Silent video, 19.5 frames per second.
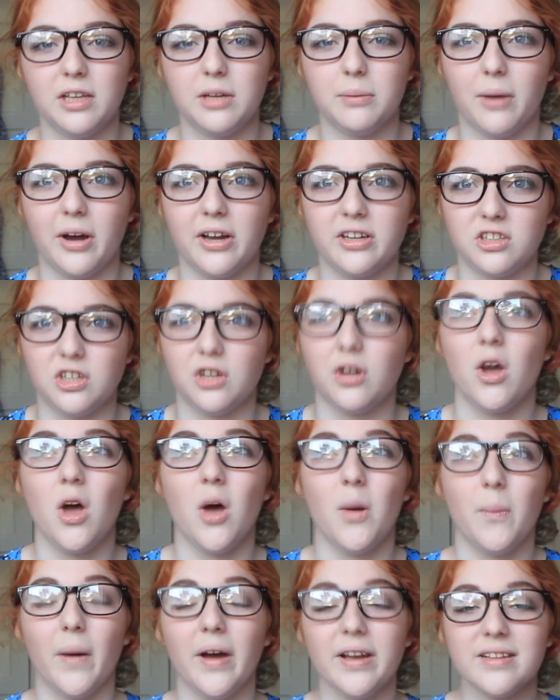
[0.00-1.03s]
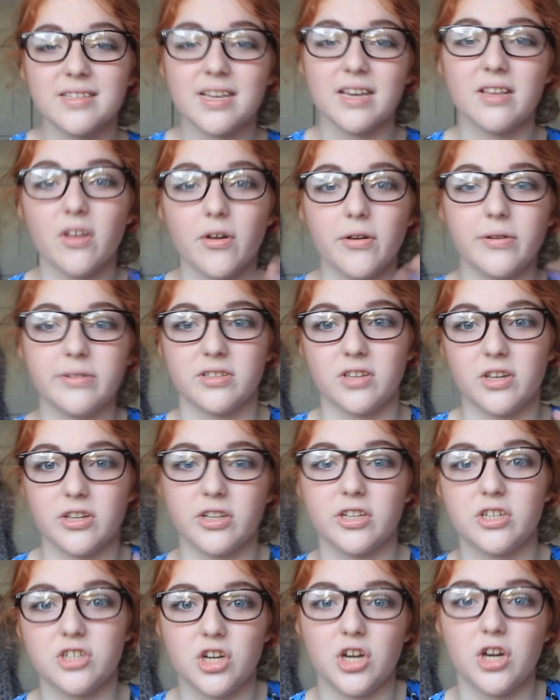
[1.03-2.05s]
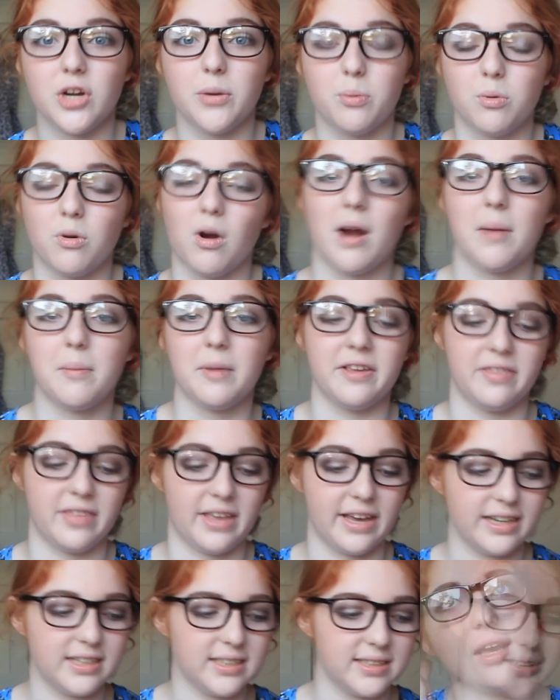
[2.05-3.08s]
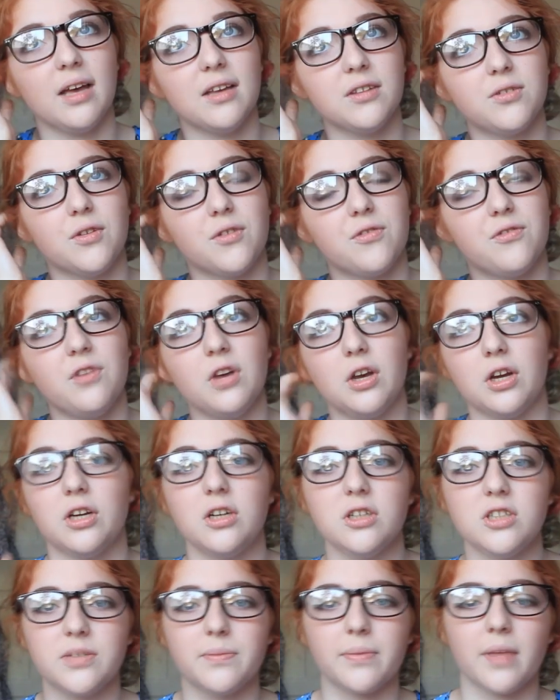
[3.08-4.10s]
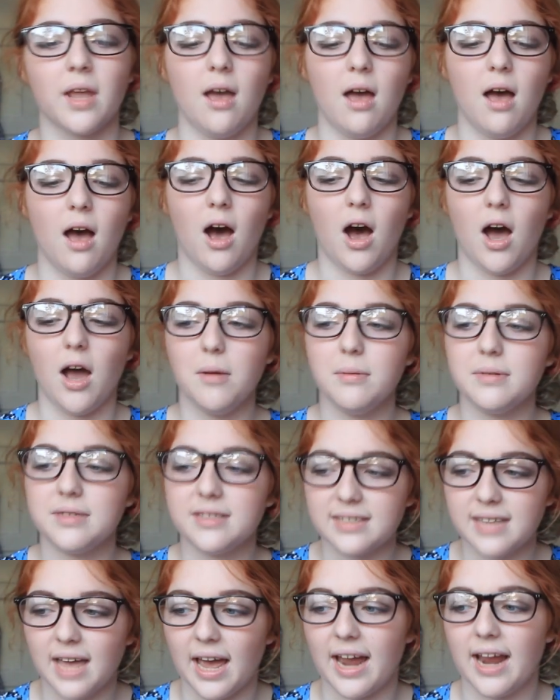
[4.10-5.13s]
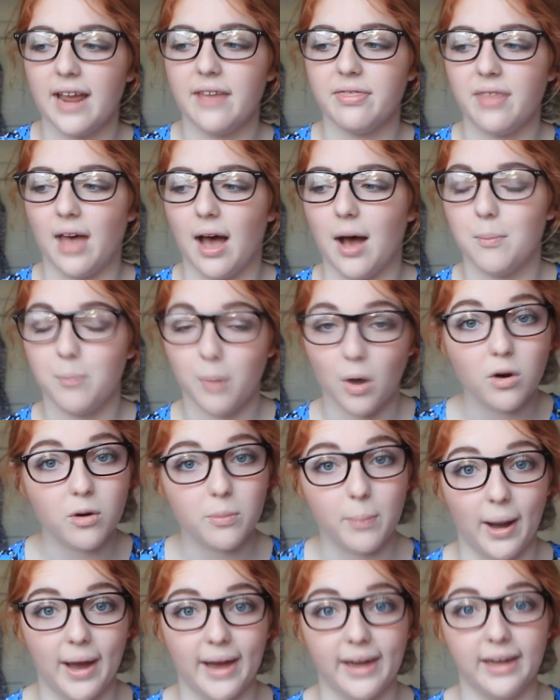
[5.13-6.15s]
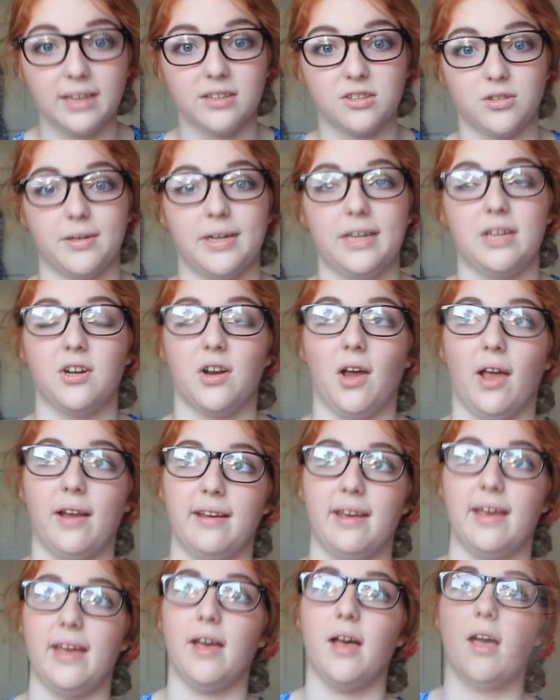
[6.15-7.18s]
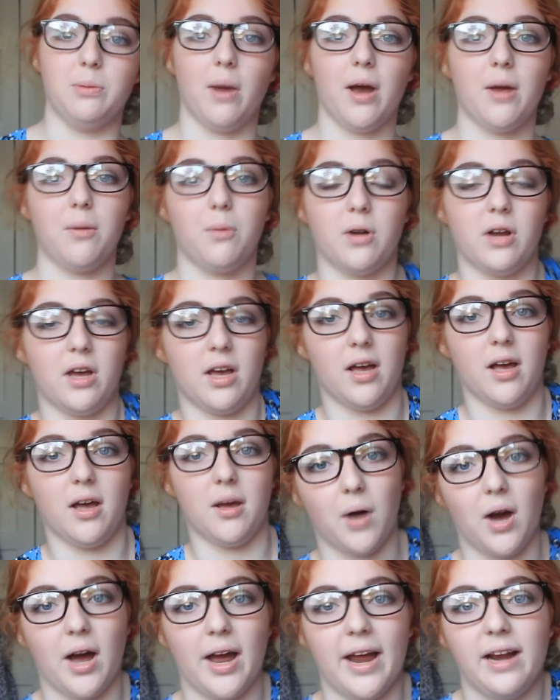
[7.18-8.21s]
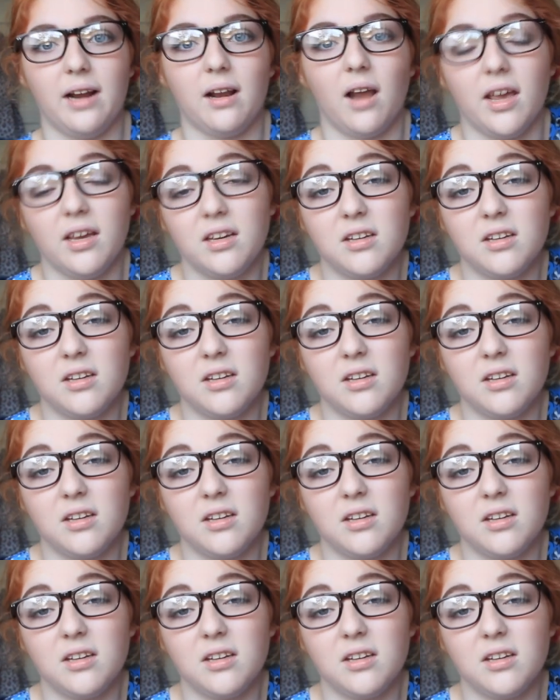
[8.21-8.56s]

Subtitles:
that you might do. But I'd say those are the two primary things. As for food, I would say that bulk buying is a really good idea. You might want to buy